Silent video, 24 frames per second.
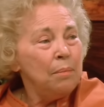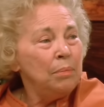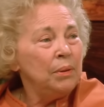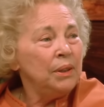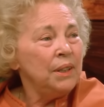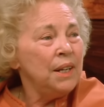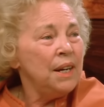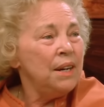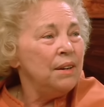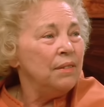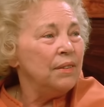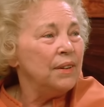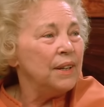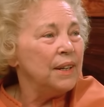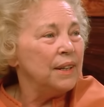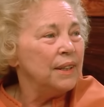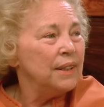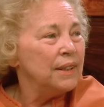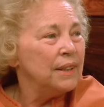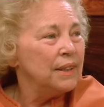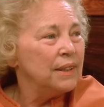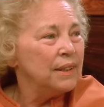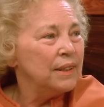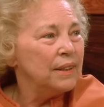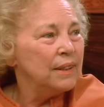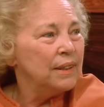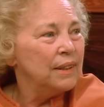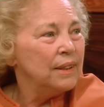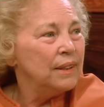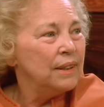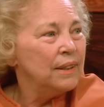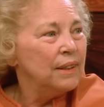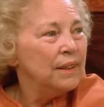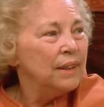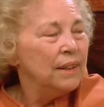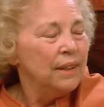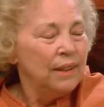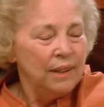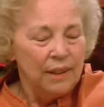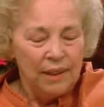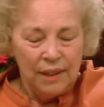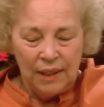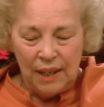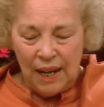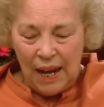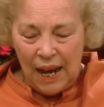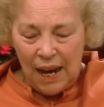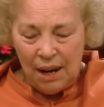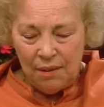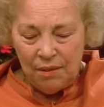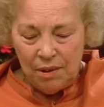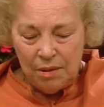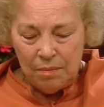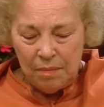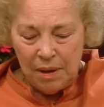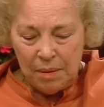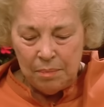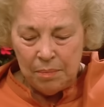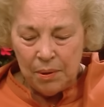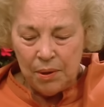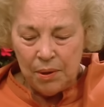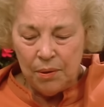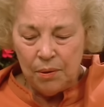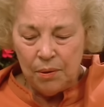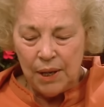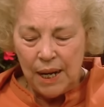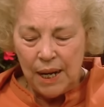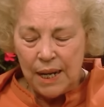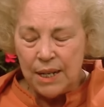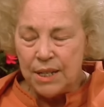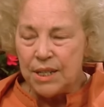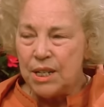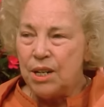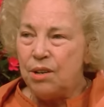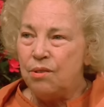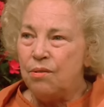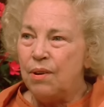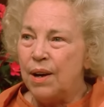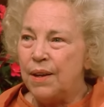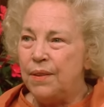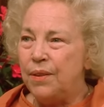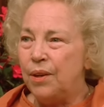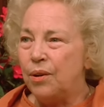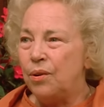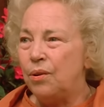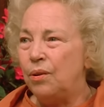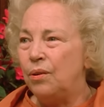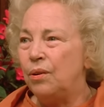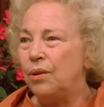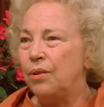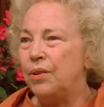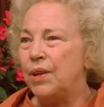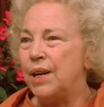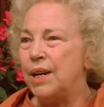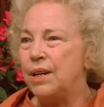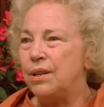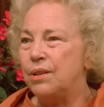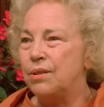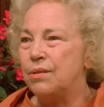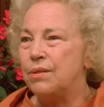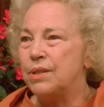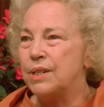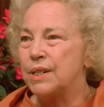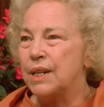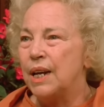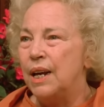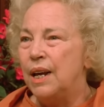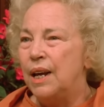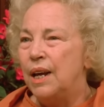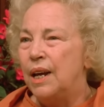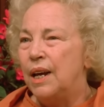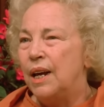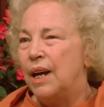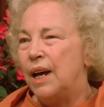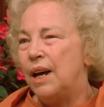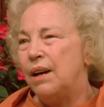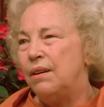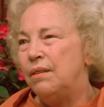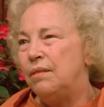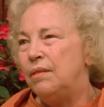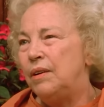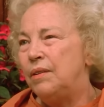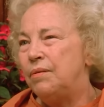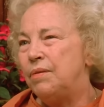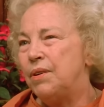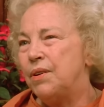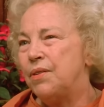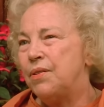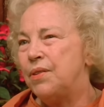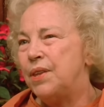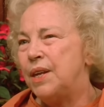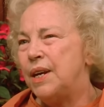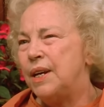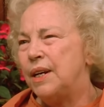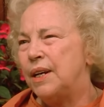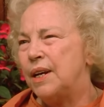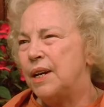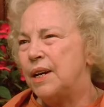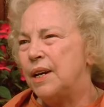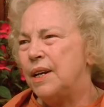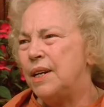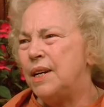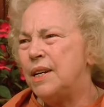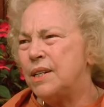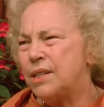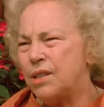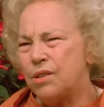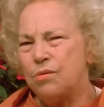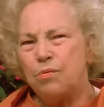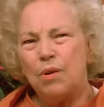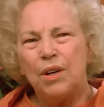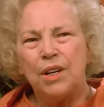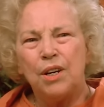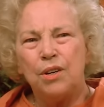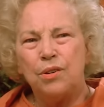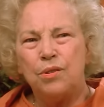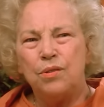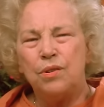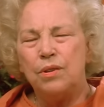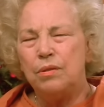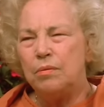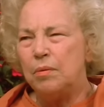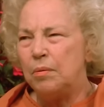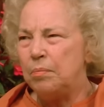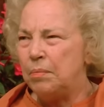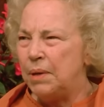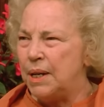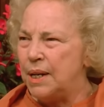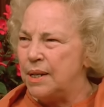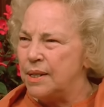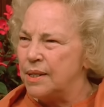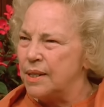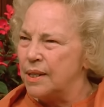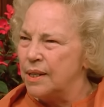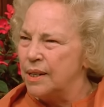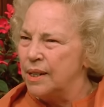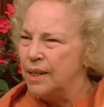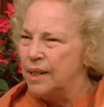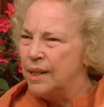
I believe in. I remember as he read the whole thing to us, I remember thinking, and this is what attunement means.